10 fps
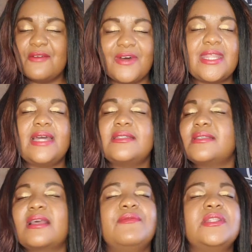Father, I
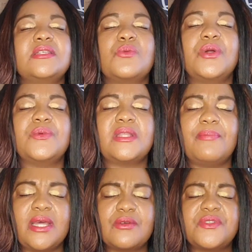just cover this word with the
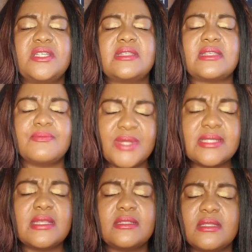blood of Jesus.
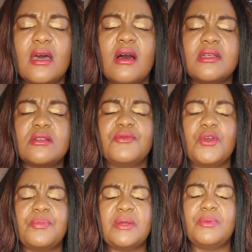Minister to the hearts of
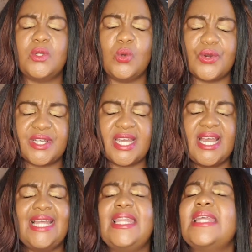your people, Lord.
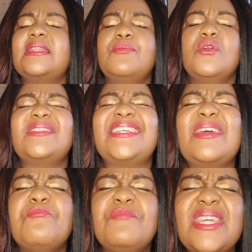Let them not
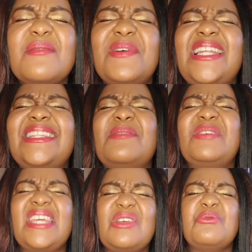hear me, but let them
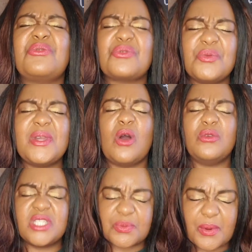hear you through me,
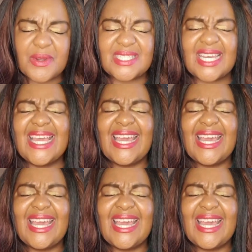Holy Spirit.